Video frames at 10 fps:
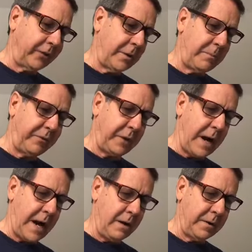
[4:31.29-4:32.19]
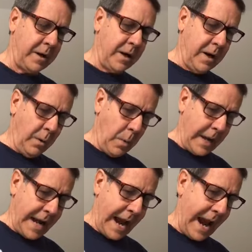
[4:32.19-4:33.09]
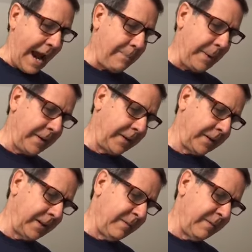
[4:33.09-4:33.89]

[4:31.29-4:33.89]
some frown. What happened?